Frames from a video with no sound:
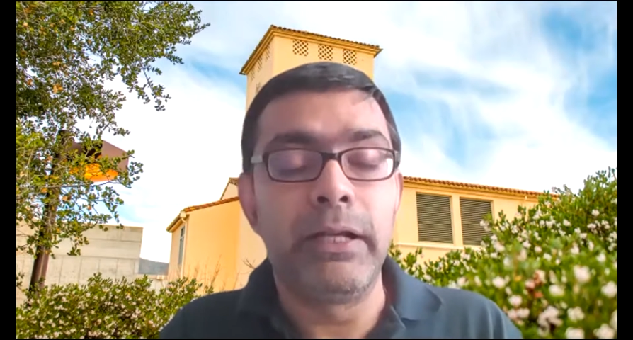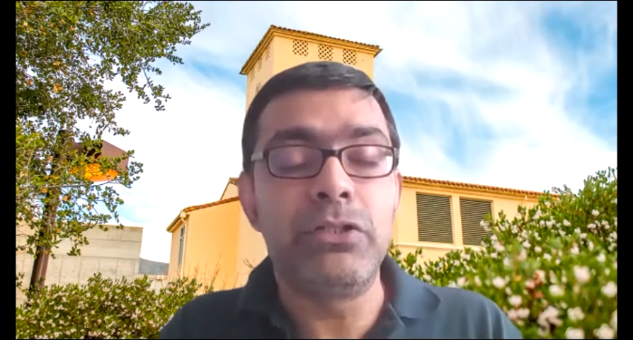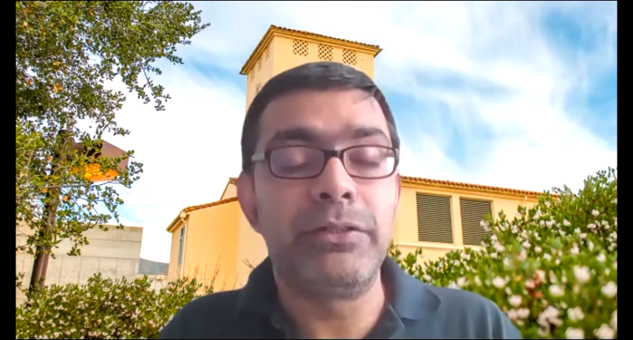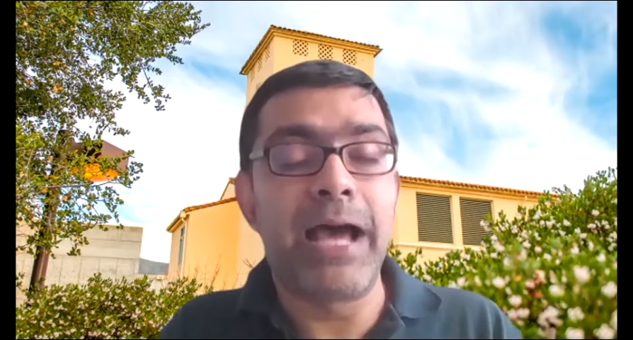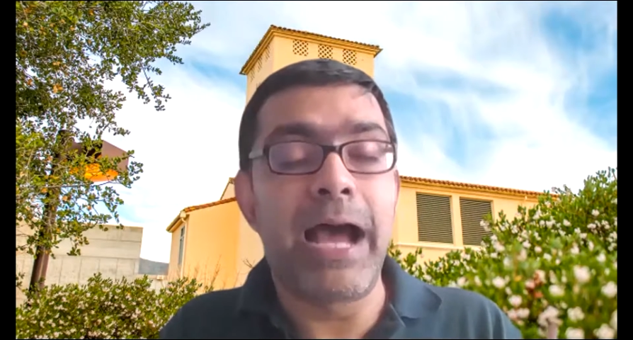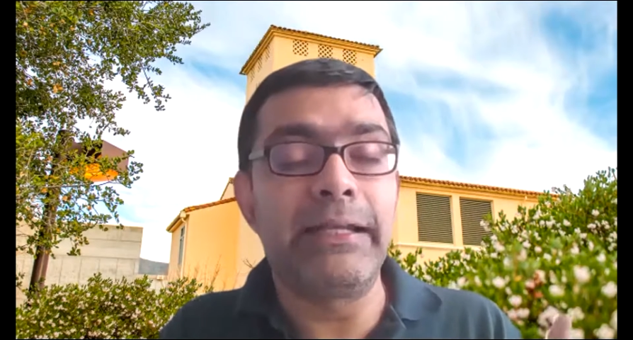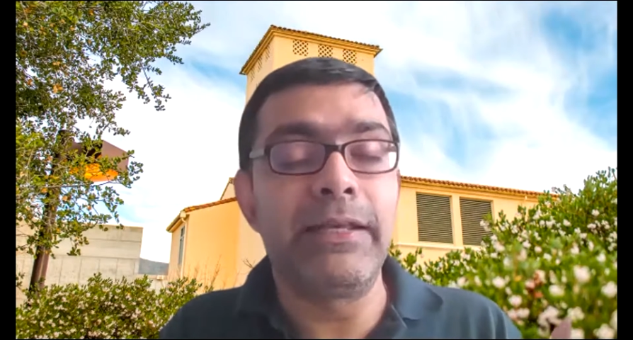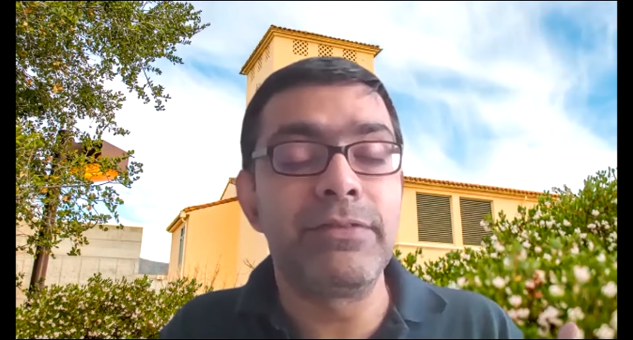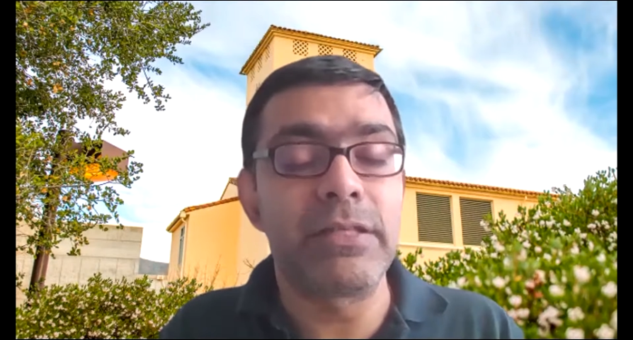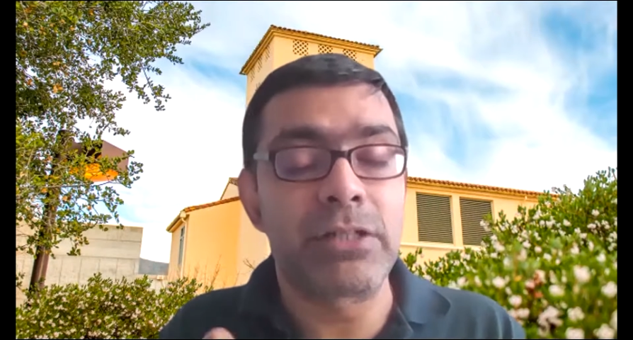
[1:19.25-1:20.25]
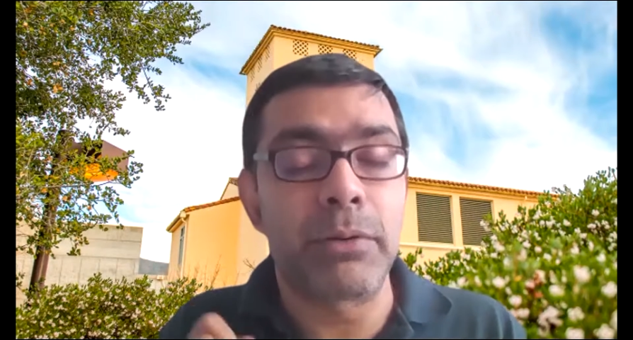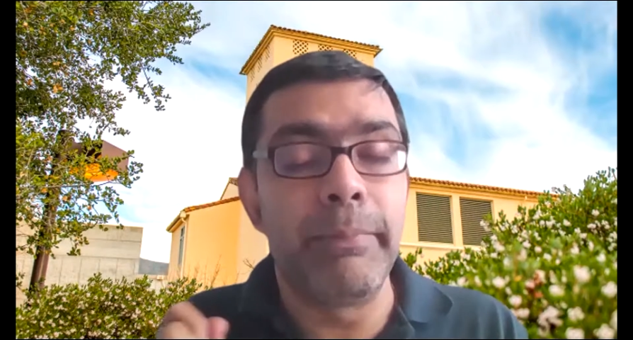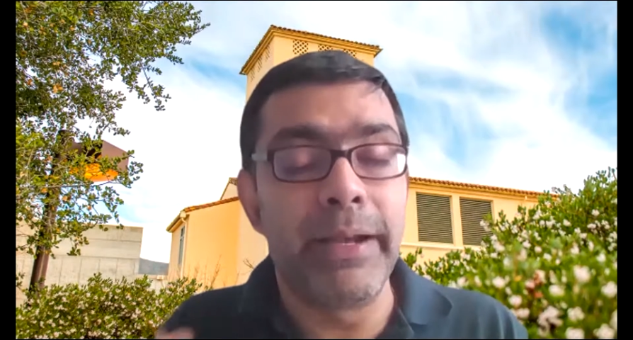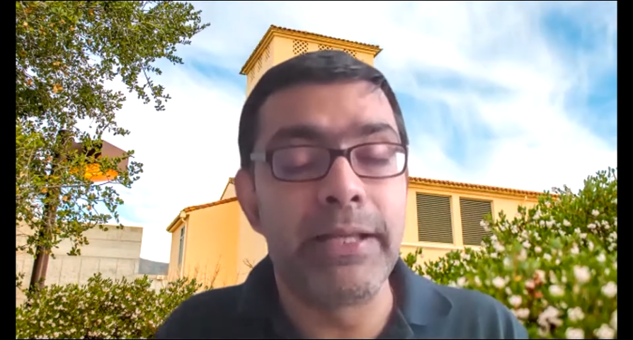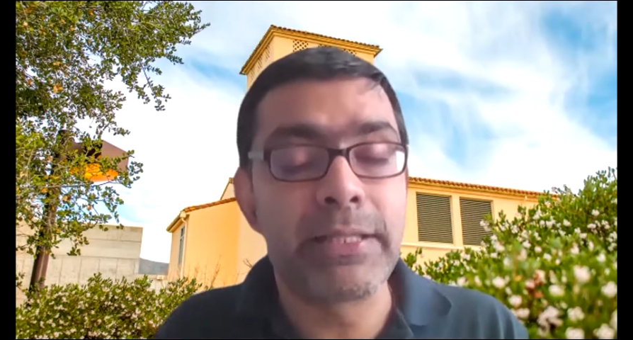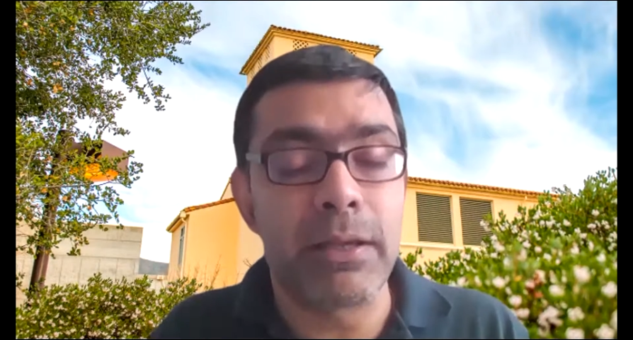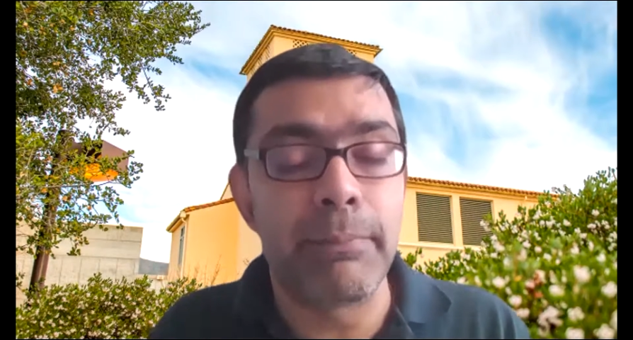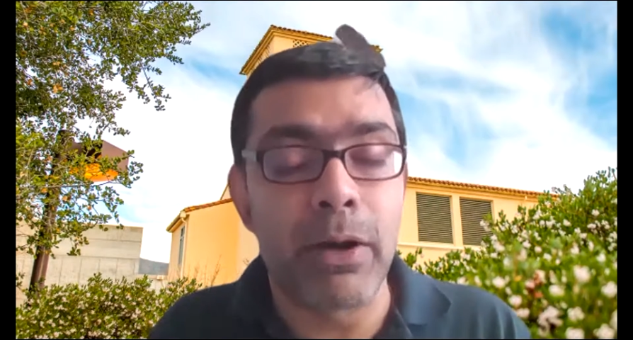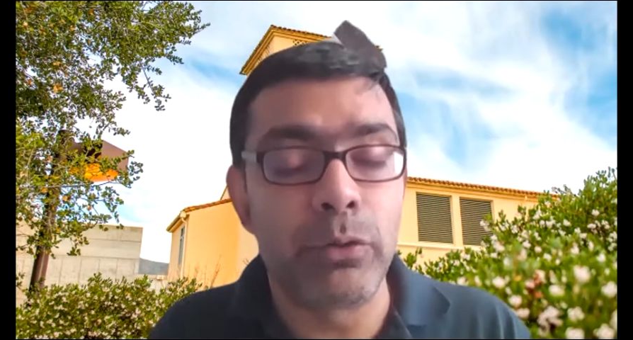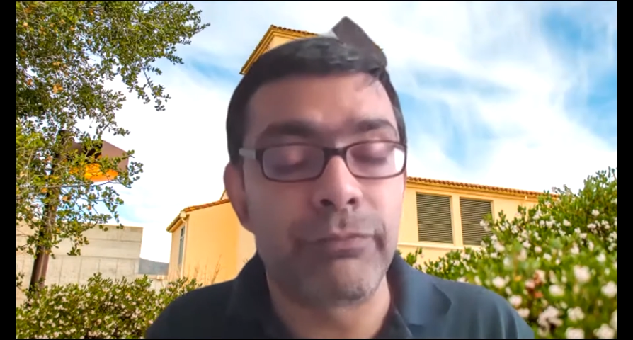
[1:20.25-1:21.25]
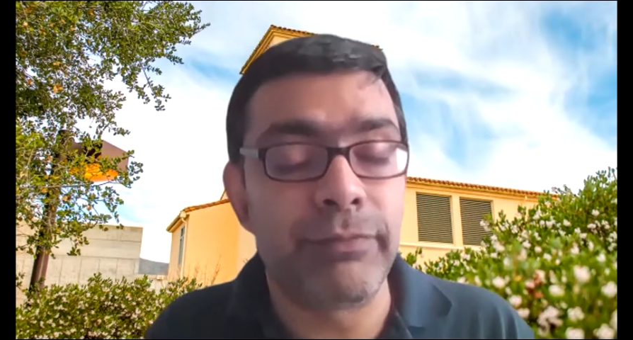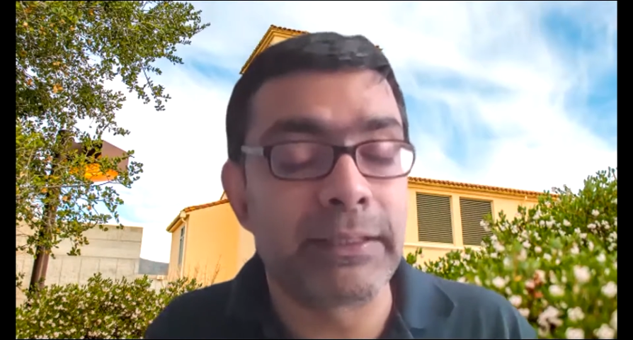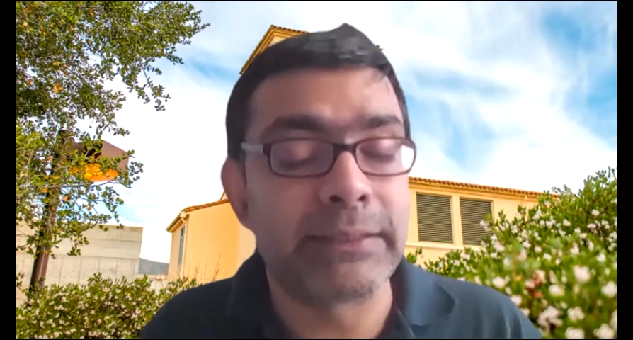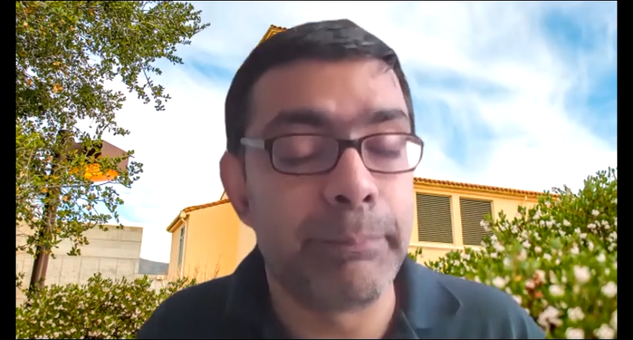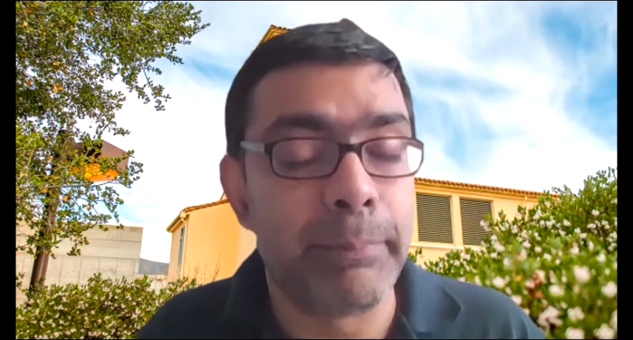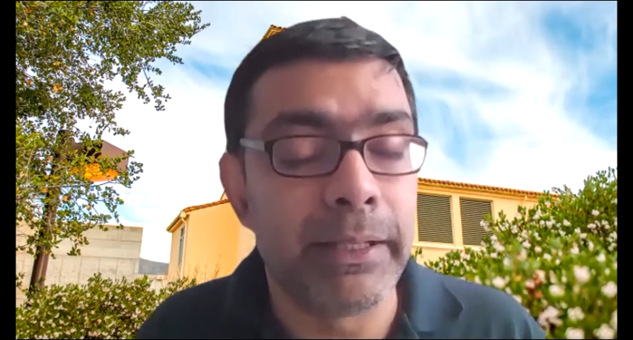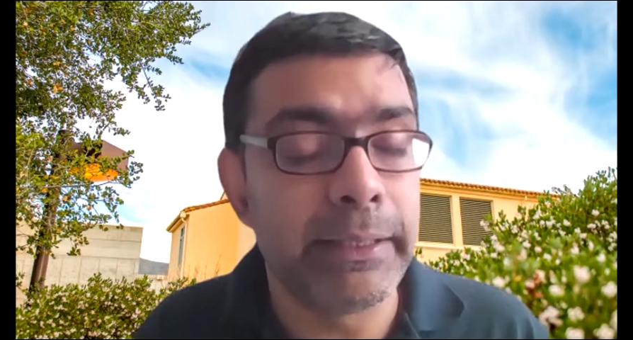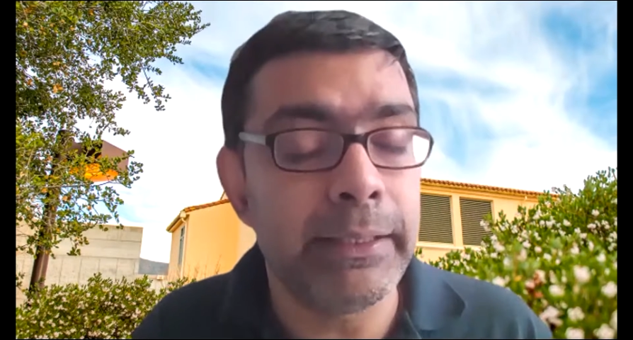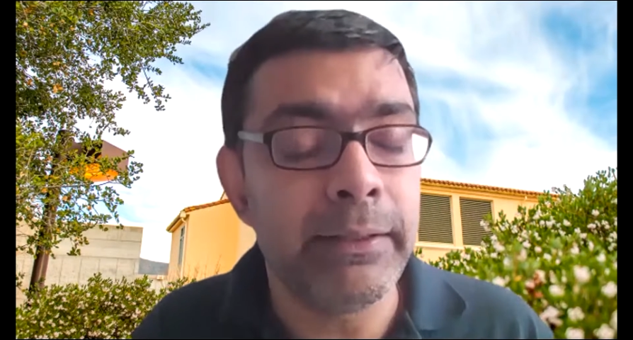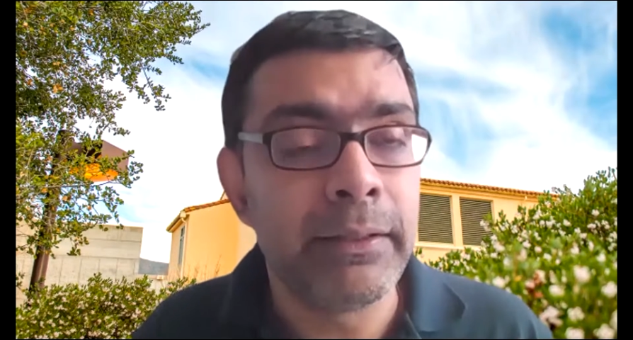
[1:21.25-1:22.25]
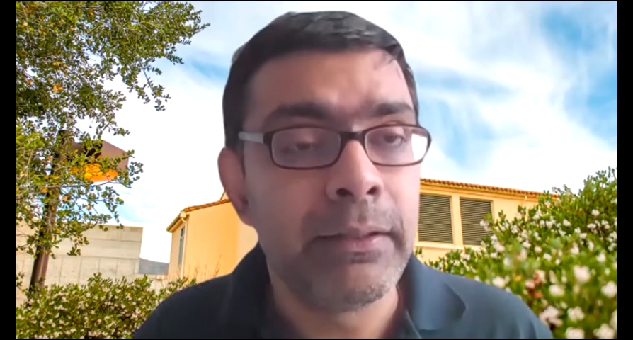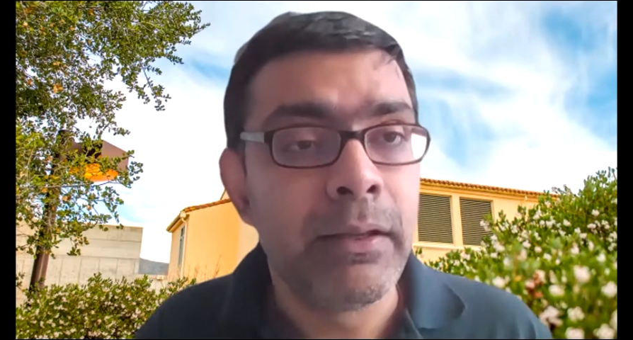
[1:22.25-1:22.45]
Right? So that gives us tremendous amount of flexibility.